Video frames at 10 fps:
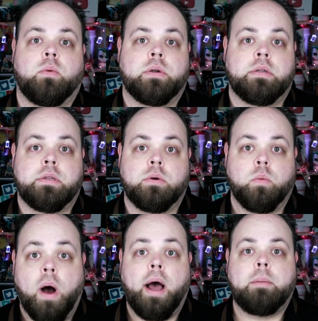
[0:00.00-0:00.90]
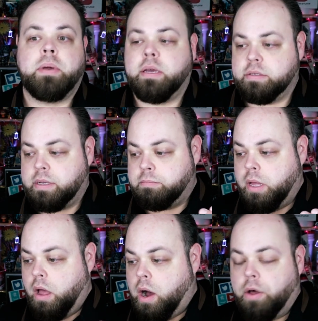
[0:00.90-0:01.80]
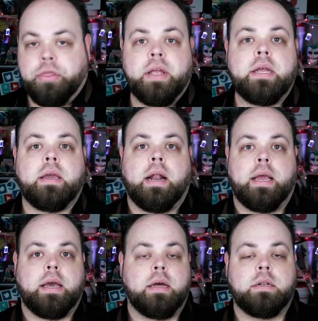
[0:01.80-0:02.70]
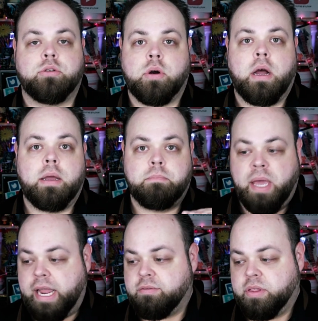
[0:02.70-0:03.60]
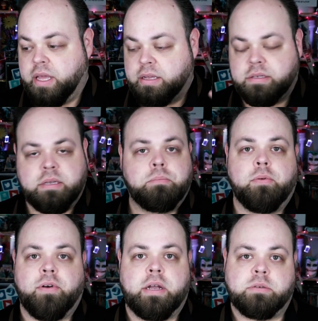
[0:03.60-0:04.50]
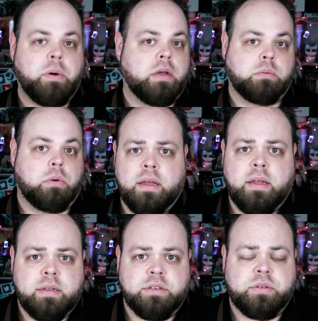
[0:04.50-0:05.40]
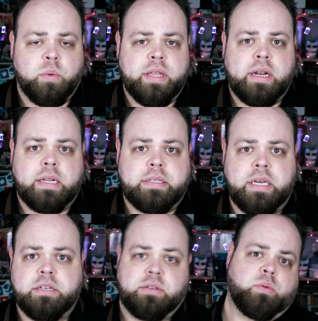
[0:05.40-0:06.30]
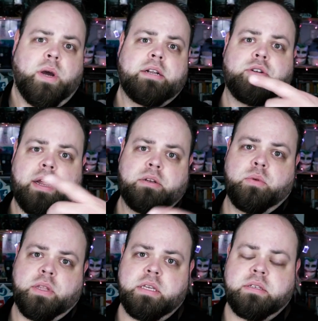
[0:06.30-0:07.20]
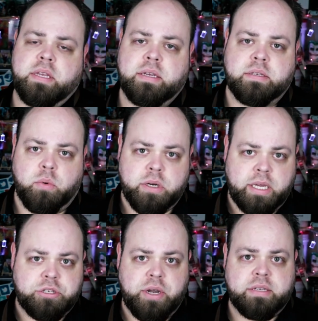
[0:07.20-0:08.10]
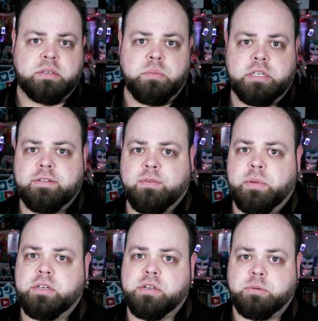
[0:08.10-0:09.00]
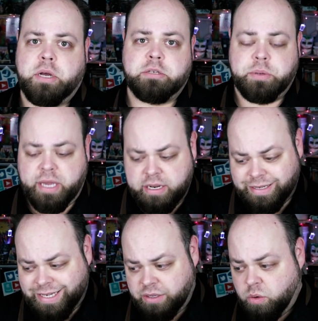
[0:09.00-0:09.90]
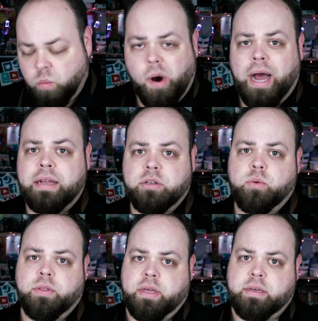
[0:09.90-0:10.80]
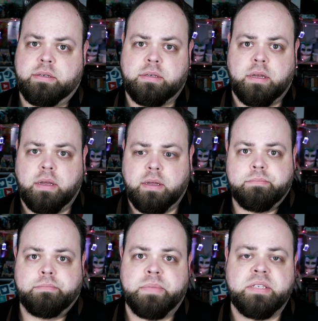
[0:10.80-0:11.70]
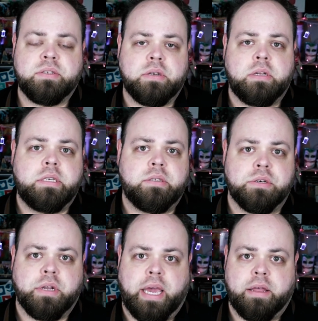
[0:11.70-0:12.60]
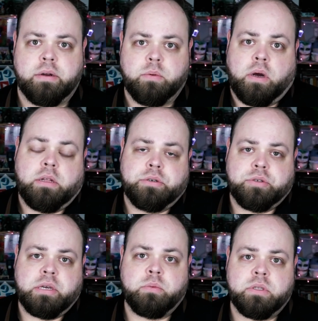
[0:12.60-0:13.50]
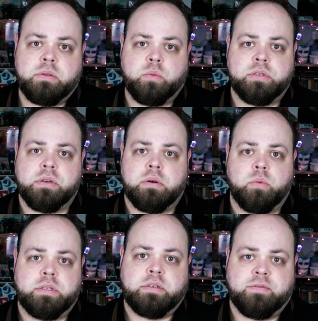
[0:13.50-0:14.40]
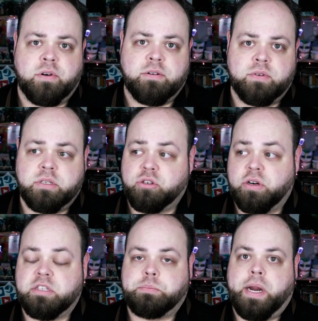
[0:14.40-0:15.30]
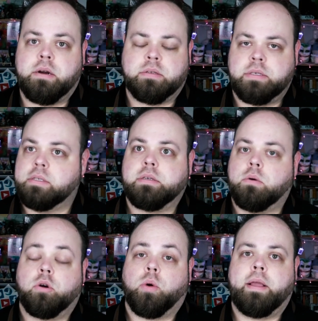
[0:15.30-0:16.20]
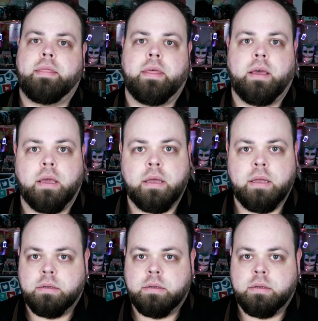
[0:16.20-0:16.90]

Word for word: I want to do. Why? Because I'm authentic and I cut and dry, make everything as simplified as possible. Just the way that I teach, just the way I try and do these things. I want to get you guys as much information as possible again and tell you why I do things makes us all easier together. We all understand what, what's on, what's in front of us. Transparency, it's a great thing.